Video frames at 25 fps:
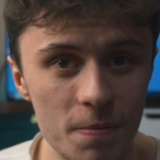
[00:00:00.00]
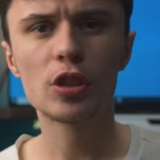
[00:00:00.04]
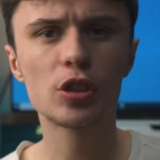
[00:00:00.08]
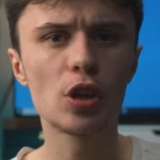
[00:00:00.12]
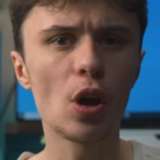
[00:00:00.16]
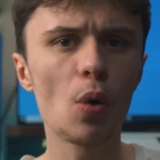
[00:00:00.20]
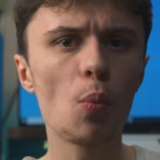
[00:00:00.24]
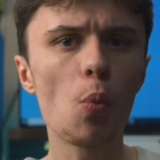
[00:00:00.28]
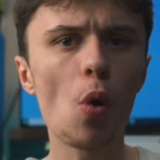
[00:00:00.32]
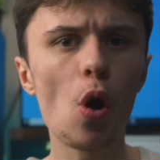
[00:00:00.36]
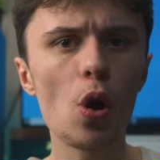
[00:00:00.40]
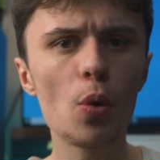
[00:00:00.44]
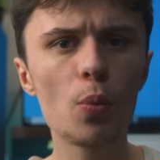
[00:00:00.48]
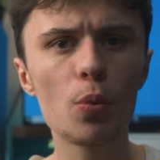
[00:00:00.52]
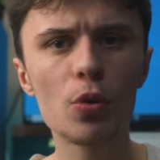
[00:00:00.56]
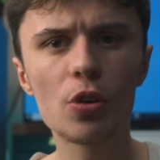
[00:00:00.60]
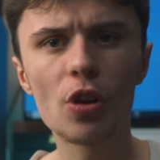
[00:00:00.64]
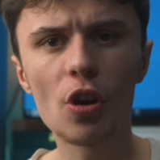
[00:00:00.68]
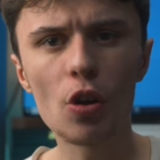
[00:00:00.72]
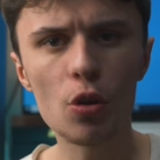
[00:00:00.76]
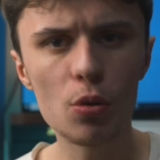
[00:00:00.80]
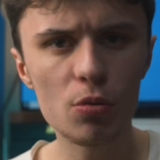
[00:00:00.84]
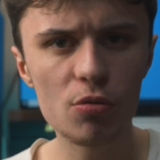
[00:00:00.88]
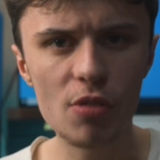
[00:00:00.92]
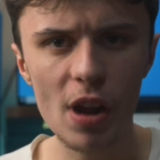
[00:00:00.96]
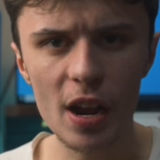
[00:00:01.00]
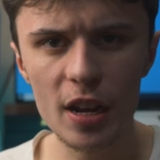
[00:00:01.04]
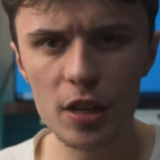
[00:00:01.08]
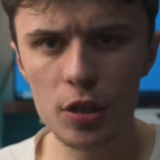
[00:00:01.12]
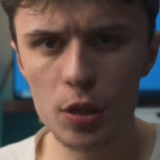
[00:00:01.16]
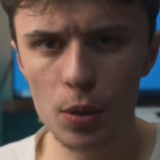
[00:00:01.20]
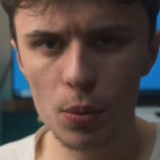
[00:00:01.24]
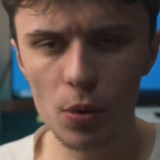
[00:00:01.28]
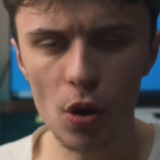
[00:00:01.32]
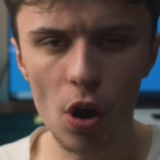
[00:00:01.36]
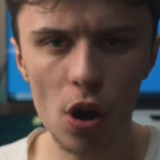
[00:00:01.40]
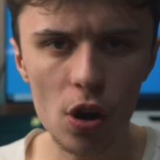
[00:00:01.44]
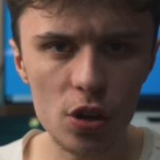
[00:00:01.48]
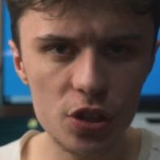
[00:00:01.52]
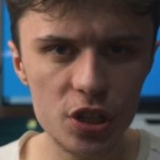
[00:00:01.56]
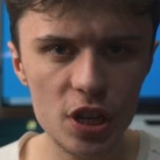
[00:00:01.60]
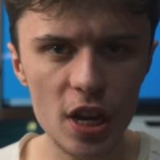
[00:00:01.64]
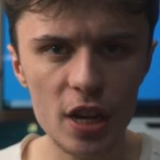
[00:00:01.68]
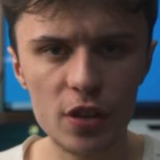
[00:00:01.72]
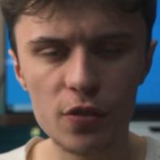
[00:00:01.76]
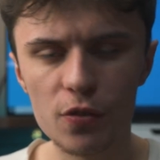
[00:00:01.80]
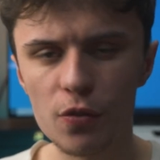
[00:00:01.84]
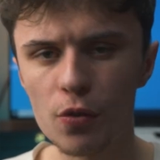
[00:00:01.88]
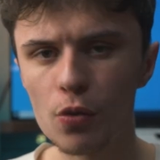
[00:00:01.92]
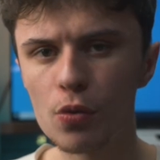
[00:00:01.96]
So why would I upgrade to an
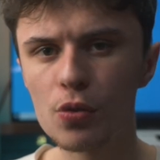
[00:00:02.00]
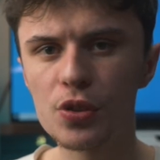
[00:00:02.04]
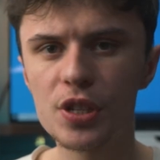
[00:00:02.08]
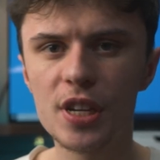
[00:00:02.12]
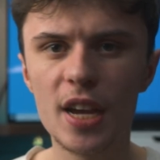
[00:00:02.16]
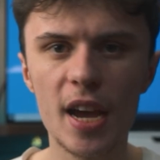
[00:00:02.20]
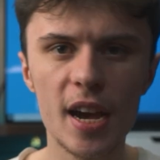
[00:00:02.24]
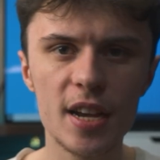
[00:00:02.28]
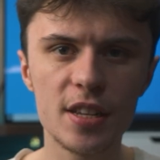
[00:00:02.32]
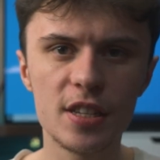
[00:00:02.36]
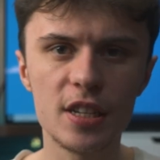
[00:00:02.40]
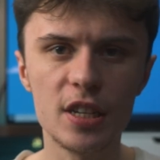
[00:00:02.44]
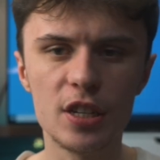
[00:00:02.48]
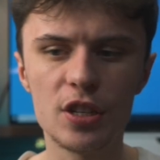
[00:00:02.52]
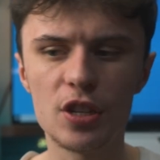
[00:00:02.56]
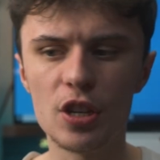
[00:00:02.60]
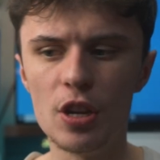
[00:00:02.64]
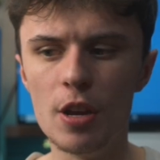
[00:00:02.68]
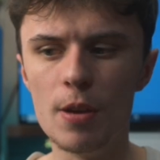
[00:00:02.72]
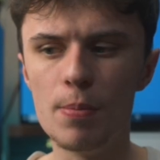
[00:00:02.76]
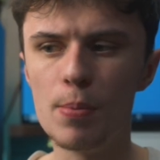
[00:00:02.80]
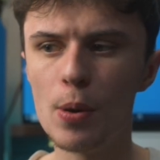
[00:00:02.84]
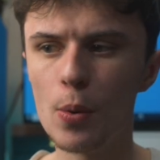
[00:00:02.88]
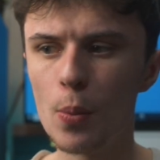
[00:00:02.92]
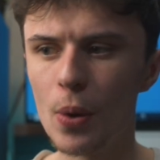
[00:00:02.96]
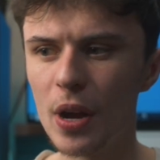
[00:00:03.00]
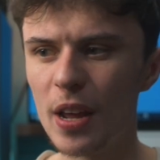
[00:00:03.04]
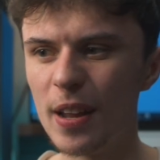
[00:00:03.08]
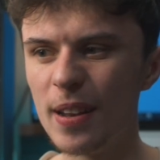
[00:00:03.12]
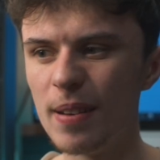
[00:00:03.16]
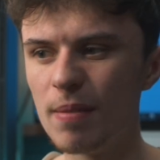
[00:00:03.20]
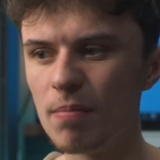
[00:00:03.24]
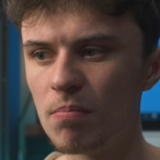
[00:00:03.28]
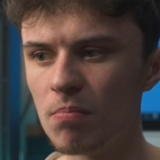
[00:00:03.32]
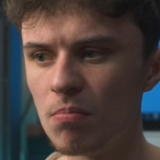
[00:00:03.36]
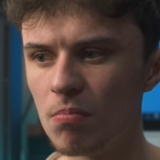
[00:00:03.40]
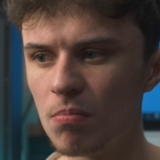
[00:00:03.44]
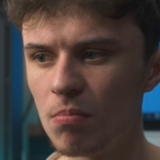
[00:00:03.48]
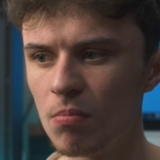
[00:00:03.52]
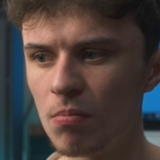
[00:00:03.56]
RTX 4080 Super when